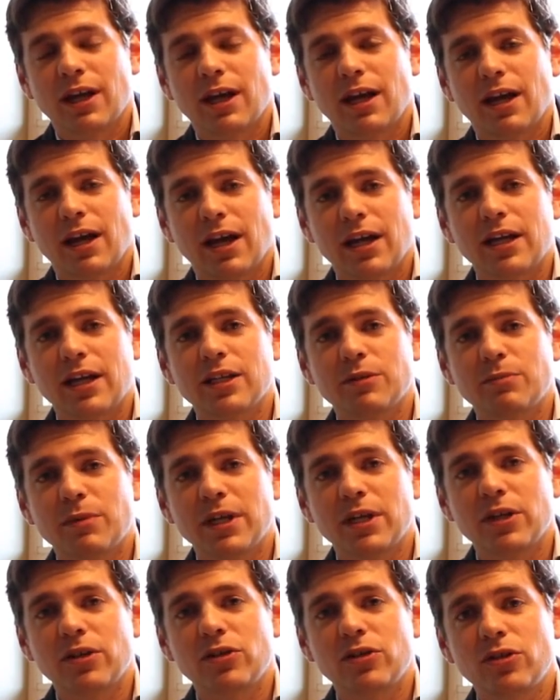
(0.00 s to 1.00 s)
And it has
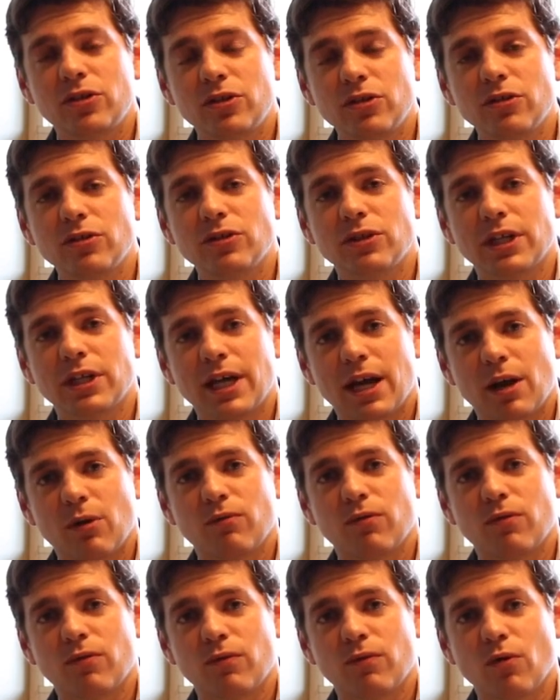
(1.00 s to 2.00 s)
been hugely
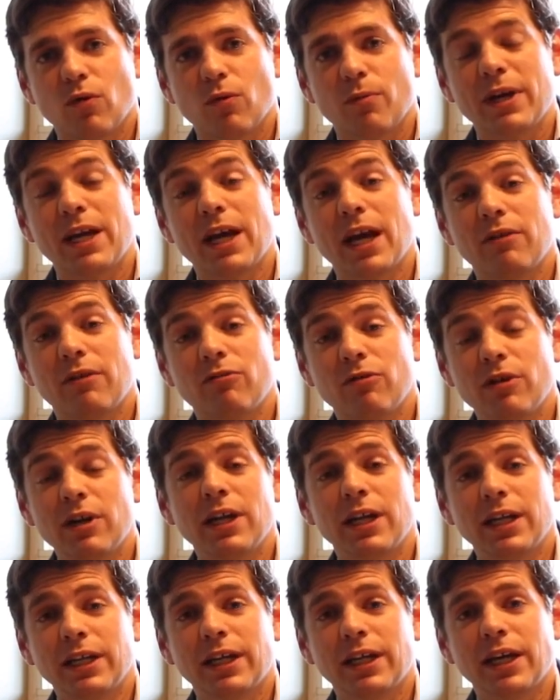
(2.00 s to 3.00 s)
helpful for me and
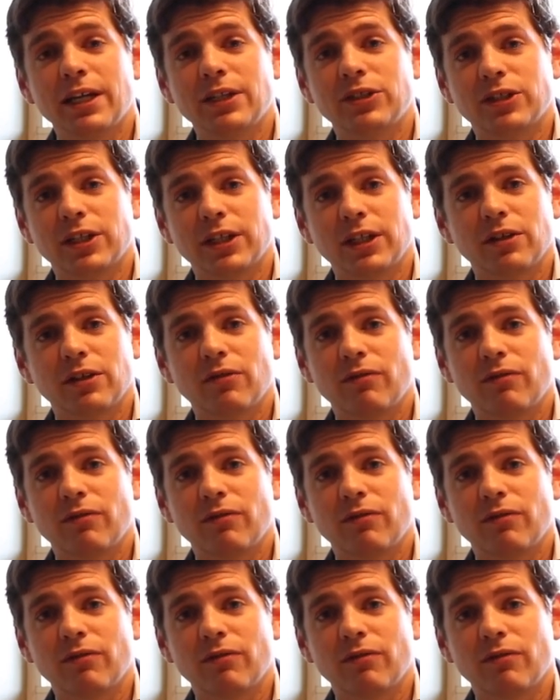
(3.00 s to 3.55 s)
really engaging.